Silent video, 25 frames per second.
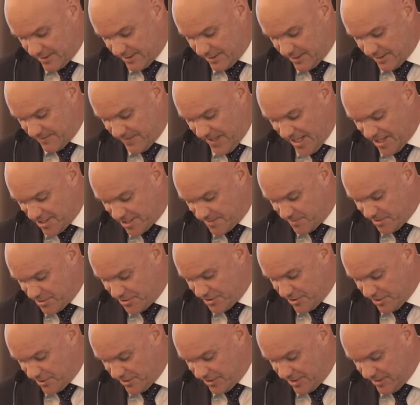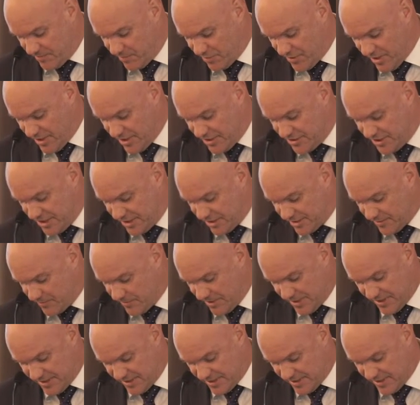The vast majority of projects
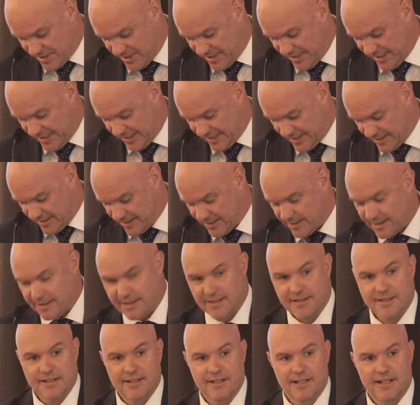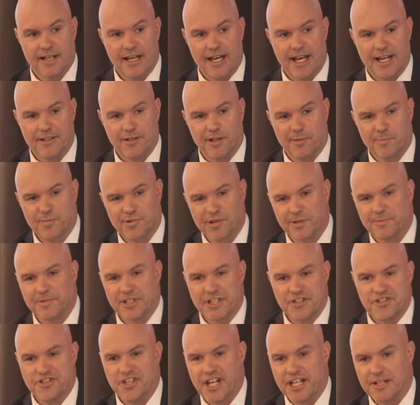we're seeing are not
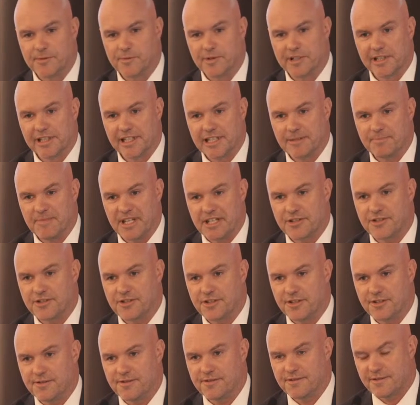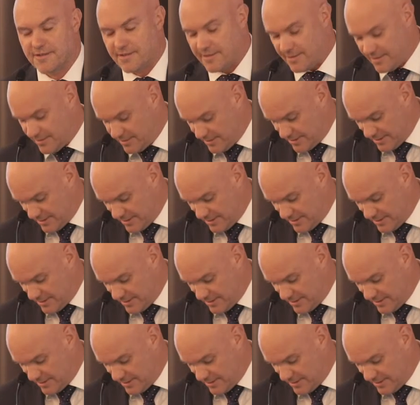probably genuinely mixed use.